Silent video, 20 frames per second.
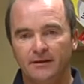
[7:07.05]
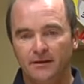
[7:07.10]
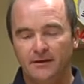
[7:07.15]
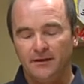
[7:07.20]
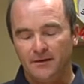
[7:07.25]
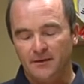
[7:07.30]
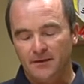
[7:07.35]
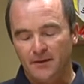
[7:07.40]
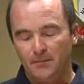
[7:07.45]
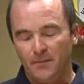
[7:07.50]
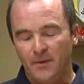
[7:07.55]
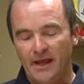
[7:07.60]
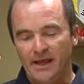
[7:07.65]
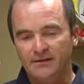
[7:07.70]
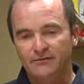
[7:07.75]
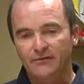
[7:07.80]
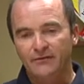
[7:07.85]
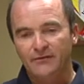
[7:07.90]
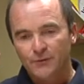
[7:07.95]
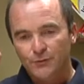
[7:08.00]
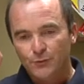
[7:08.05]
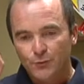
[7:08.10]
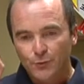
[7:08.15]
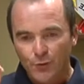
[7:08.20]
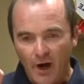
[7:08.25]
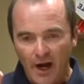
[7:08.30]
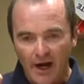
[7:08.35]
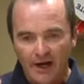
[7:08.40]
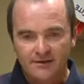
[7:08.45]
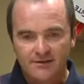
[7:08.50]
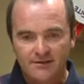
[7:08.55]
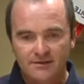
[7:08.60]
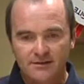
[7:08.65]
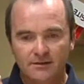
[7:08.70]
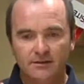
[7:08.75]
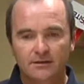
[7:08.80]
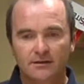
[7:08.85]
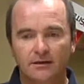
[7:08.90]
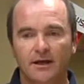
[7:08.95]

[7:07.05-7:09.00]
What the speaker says: the plane tracks,